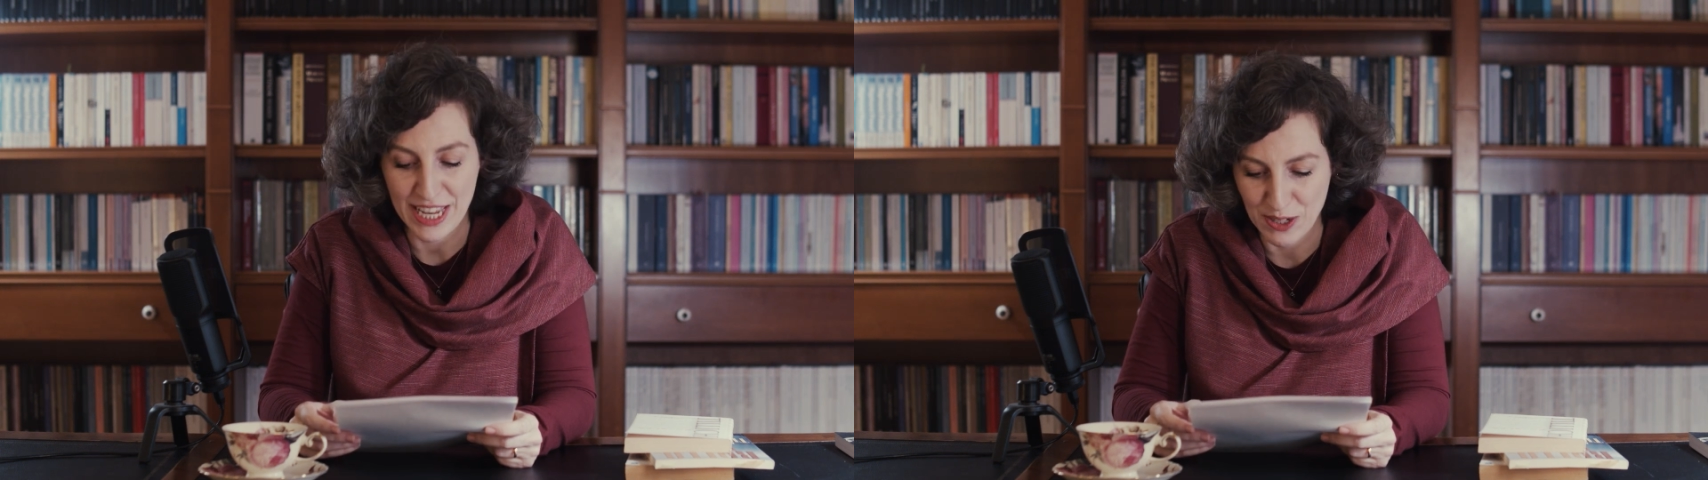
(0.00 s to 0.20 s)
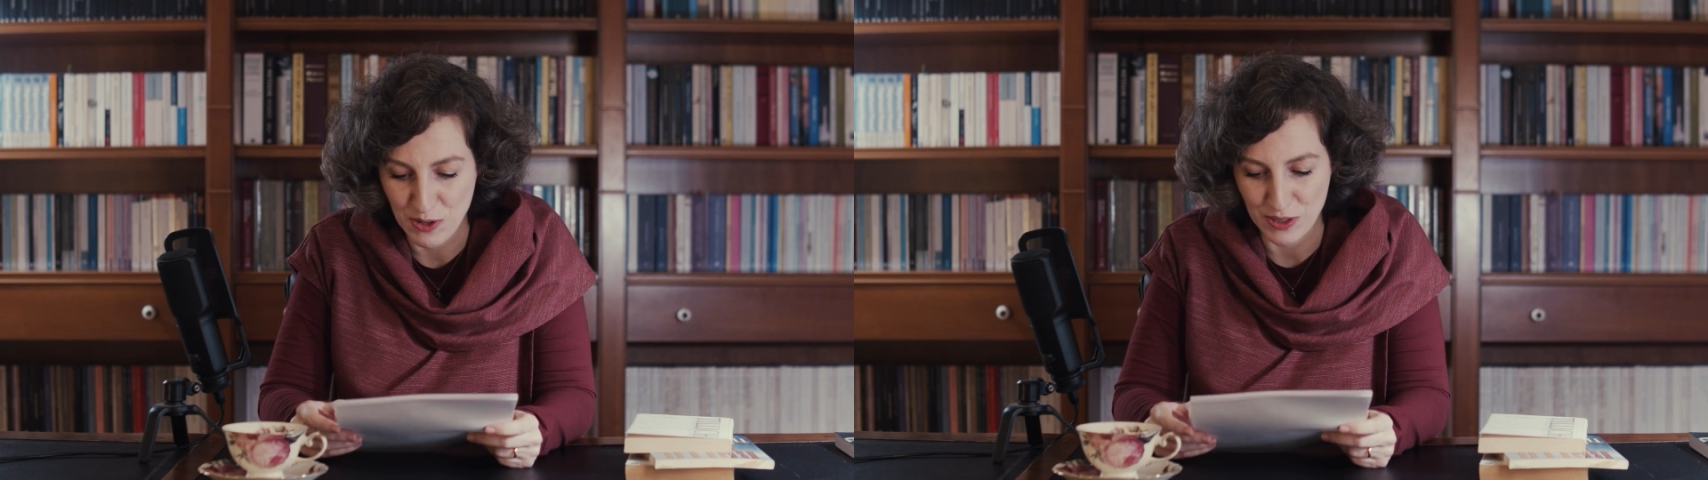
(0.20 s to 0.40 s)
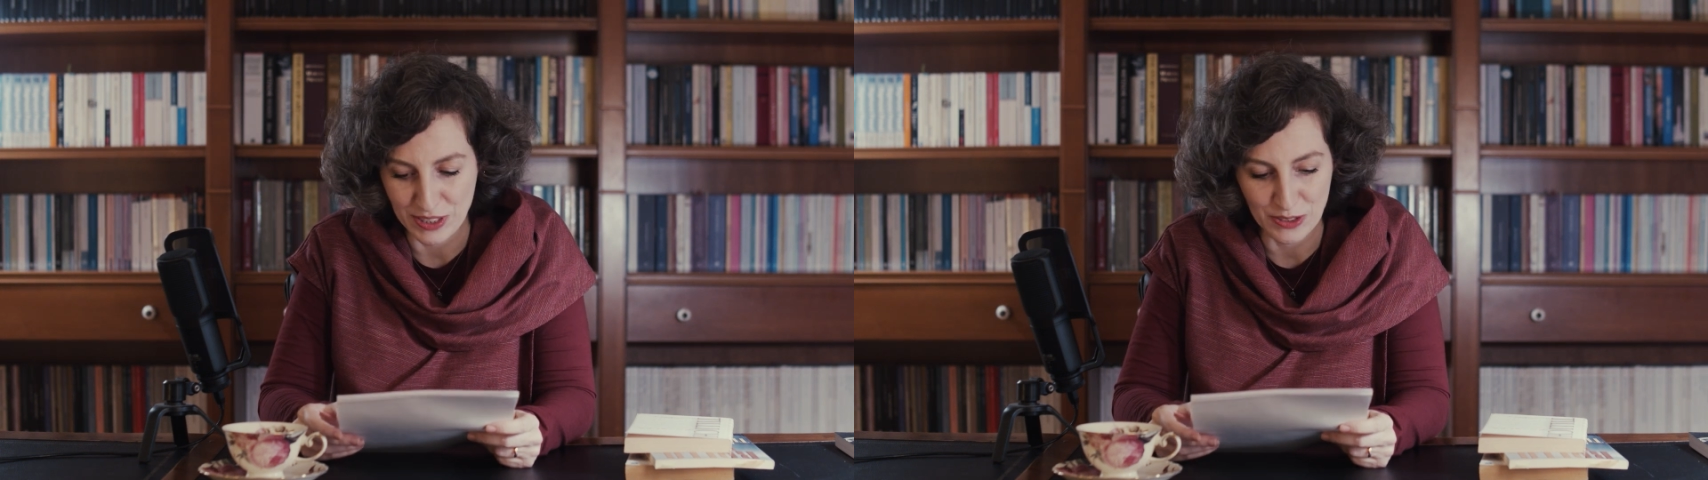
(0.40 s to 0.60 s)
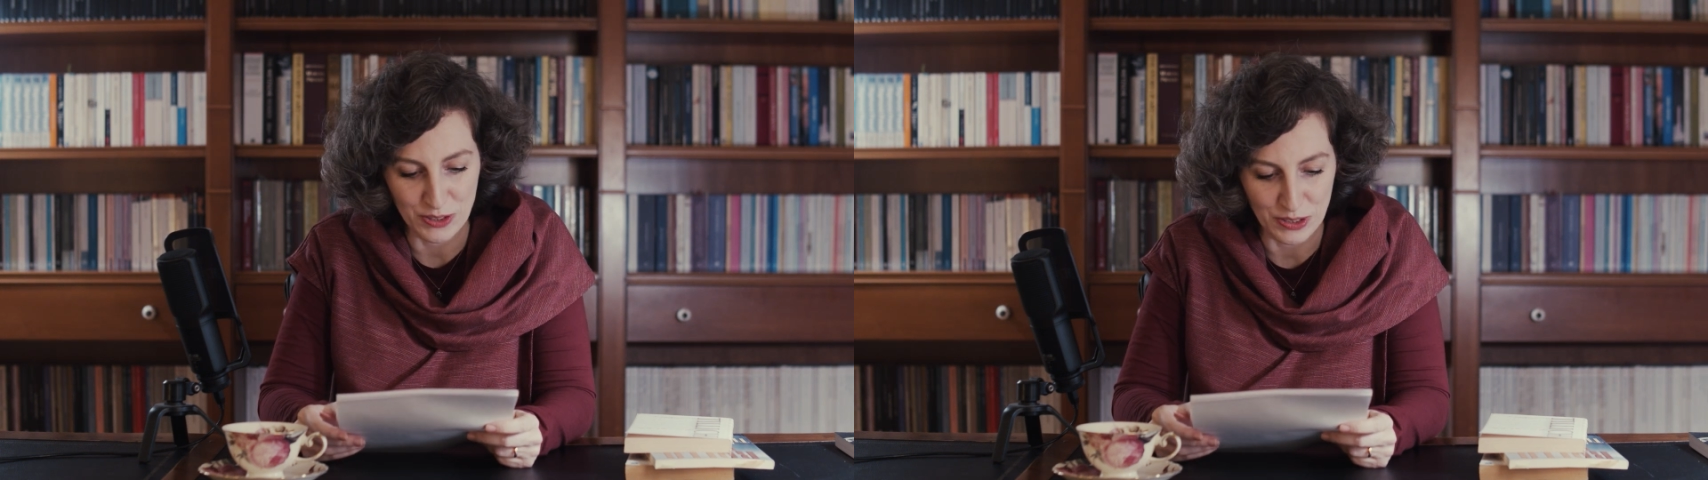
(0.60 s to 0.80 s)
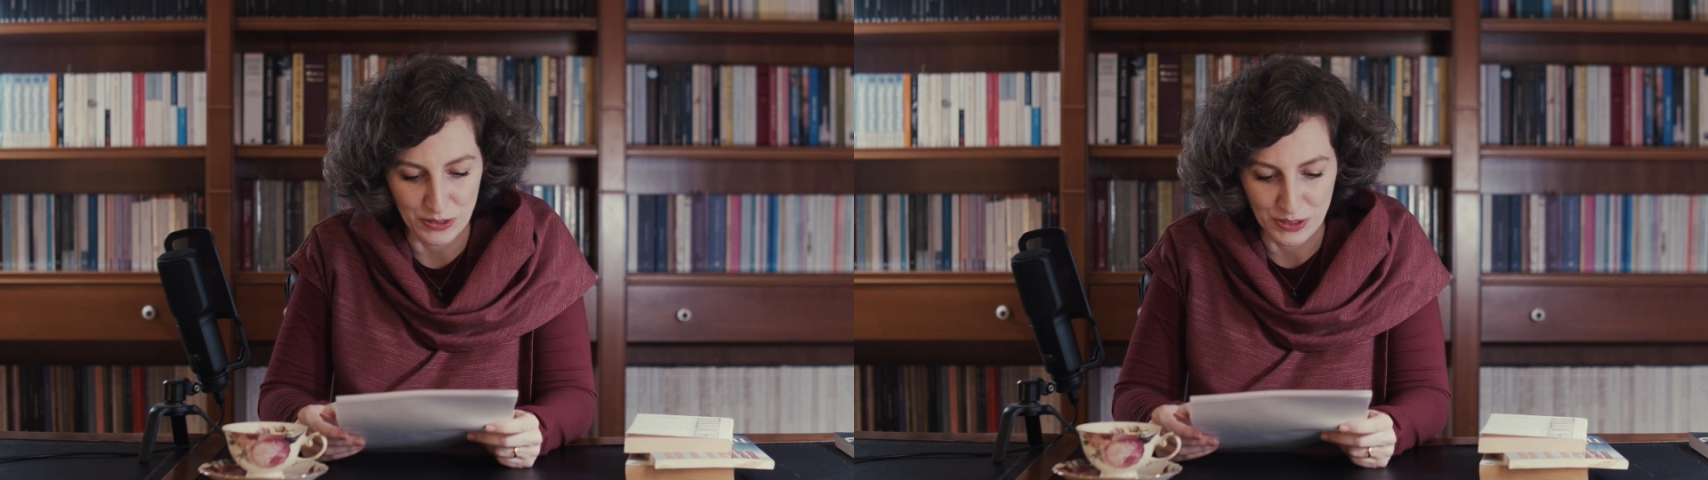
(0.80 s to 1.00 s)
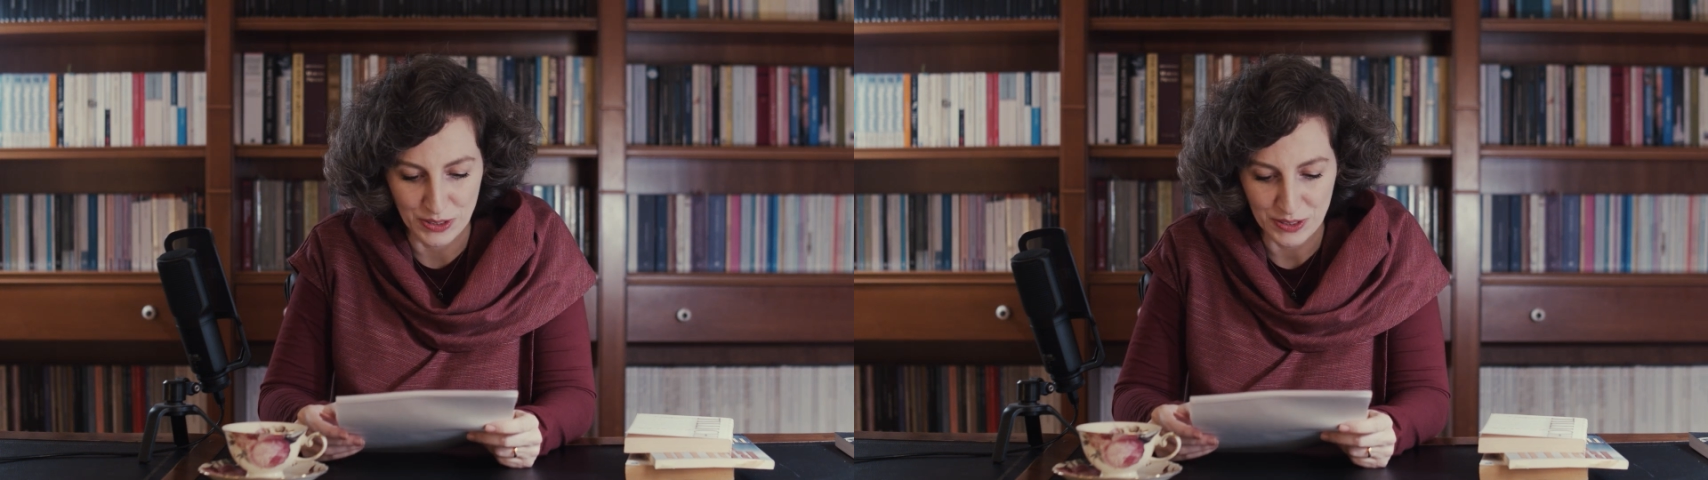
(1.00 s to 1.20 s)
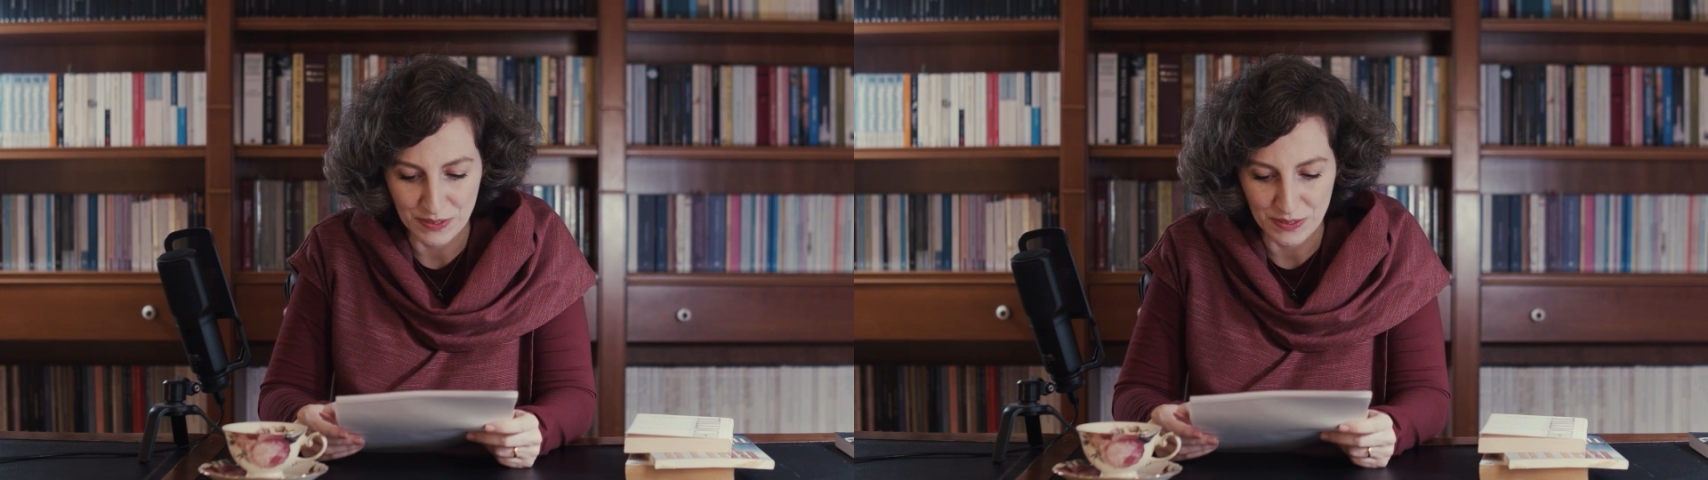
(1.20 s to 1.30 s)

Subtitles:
according to Jung.